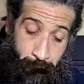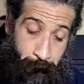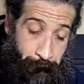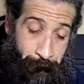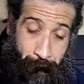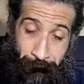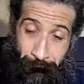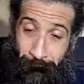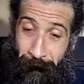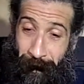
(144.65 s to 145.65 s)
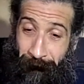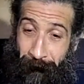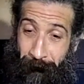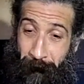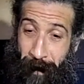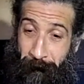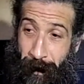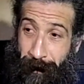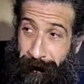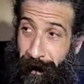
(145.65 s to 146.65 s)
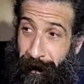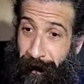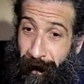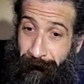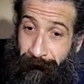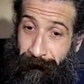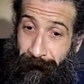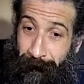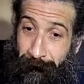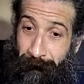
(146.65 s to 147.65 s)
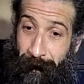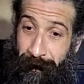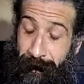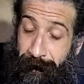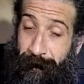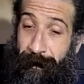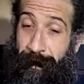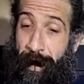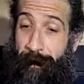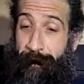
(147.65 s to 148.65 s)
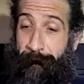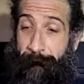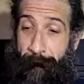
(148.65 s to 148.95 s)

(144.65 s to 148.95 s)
one of the best women I've ever met in my entire life. I love my sister to death.